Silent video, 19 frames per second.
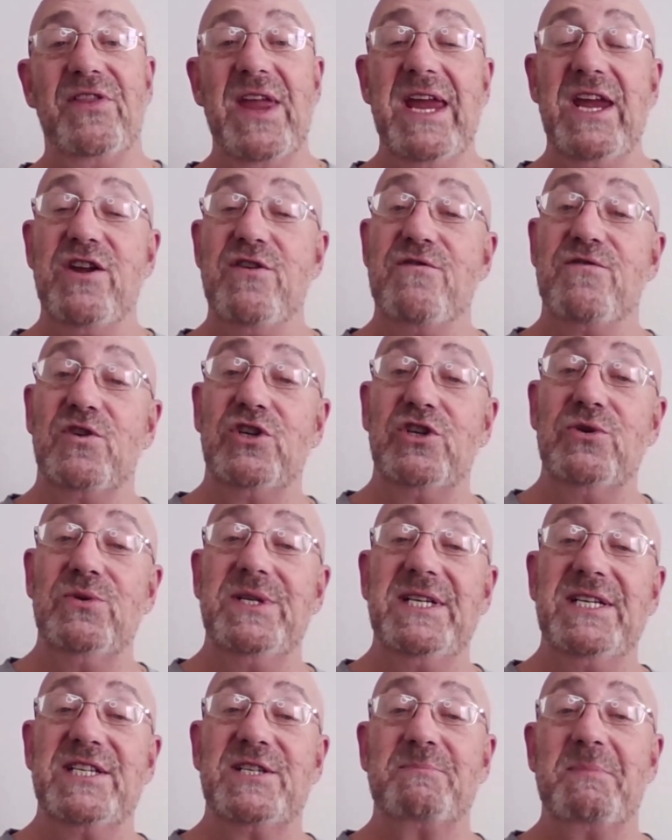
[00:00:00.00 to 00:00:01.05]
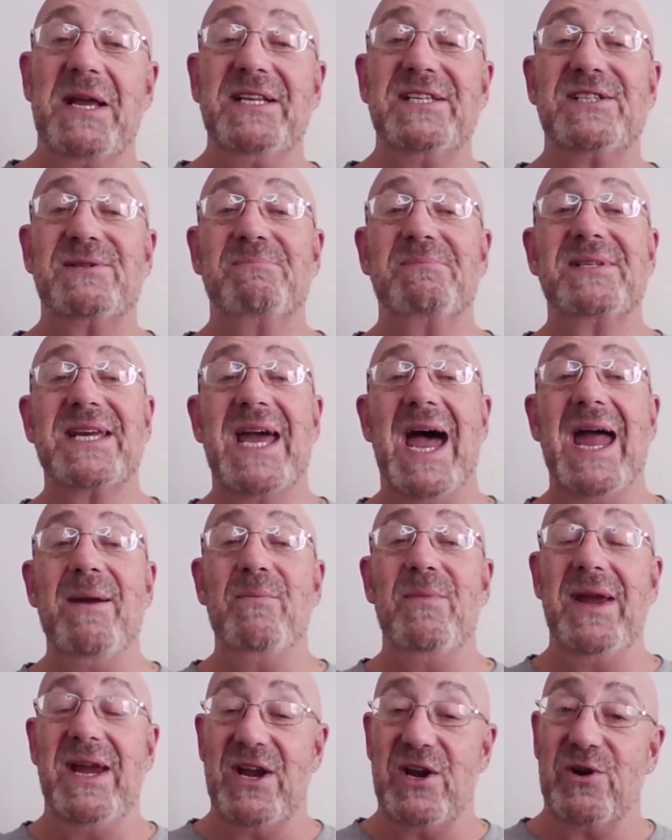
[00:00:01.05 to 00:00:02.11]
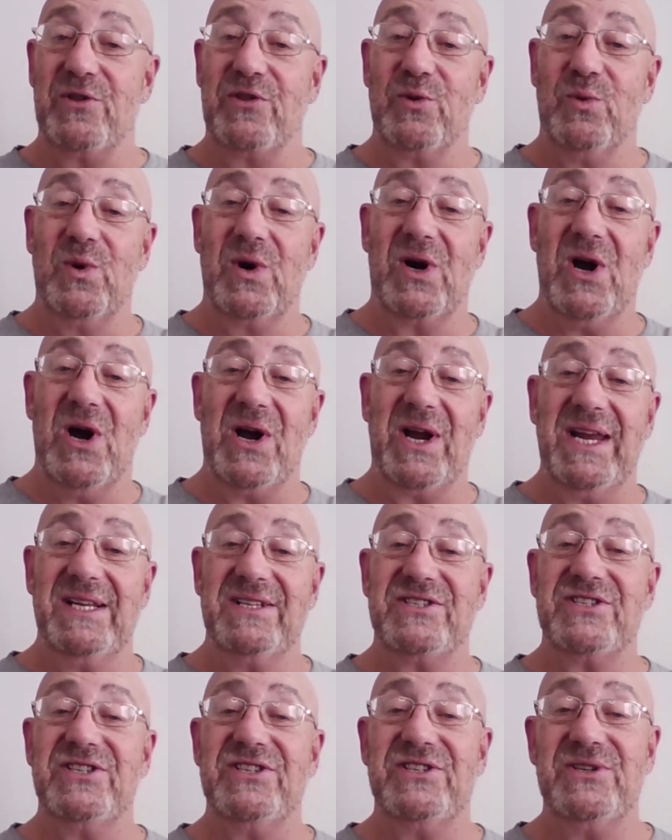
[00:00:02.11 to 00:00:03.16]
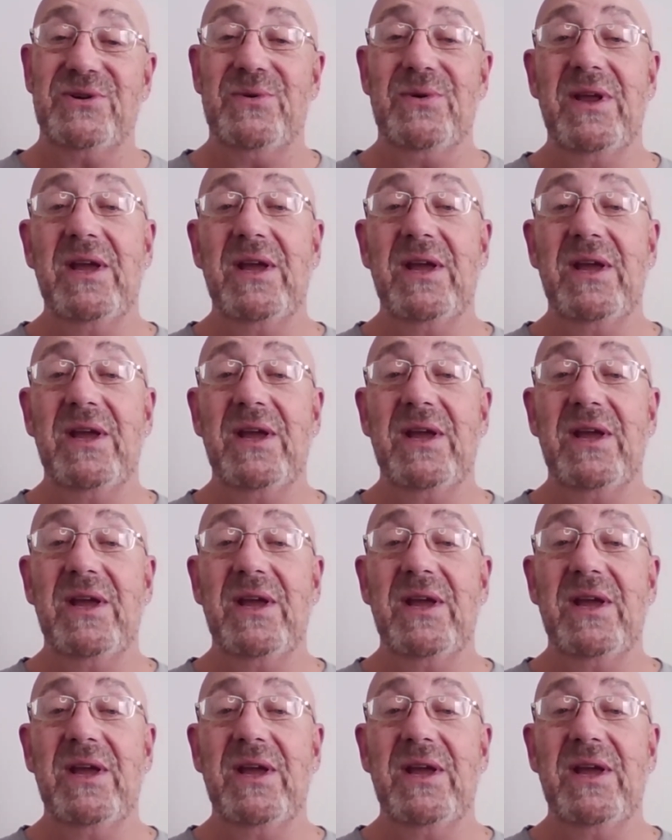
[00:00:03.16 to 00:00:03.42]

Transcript: Thank you for choosing to spend some time here at the Warthog Institute.